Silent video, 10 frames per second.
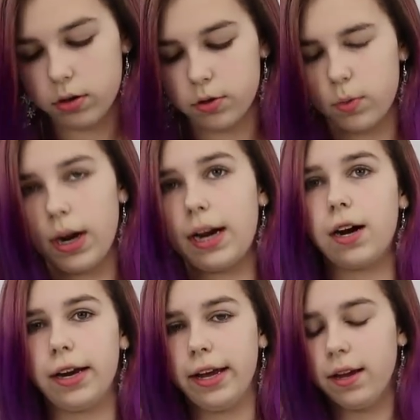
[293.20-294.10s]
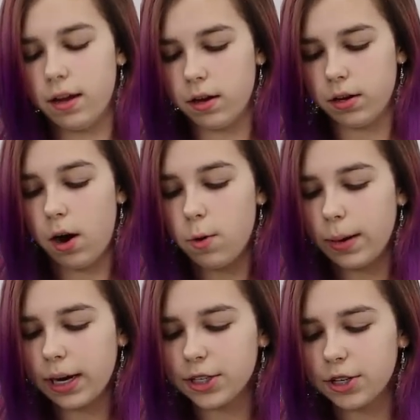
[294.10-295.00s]
Don't worry, I caught it. Oh
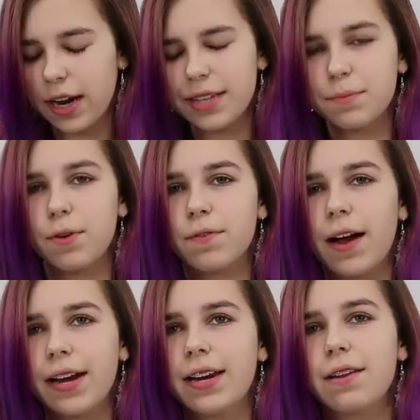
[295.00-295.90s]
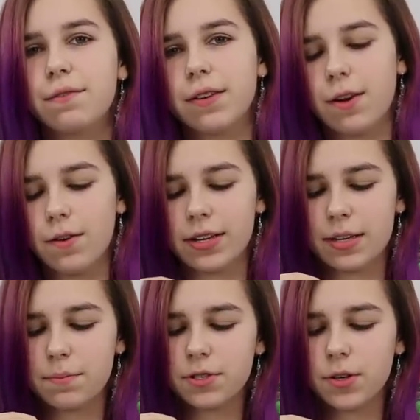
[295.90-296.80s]
my gosh, their heads move. I didn't even notice.
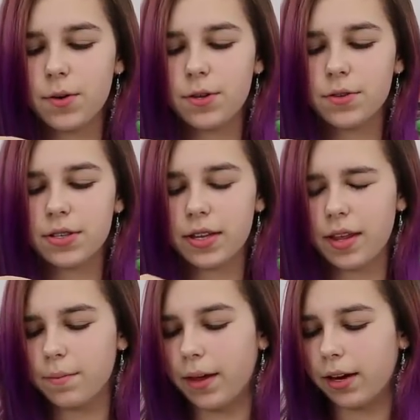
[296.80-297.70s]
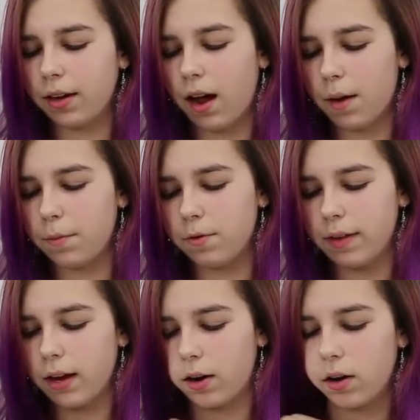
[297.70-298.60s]
I'm so used to them like not
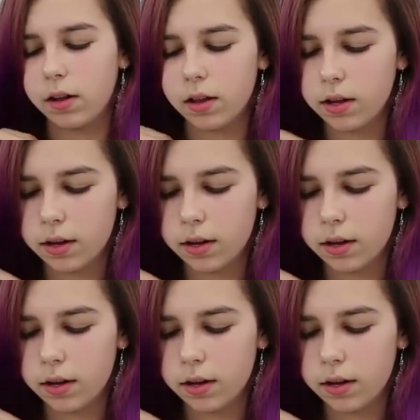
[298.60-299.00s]
moving at all.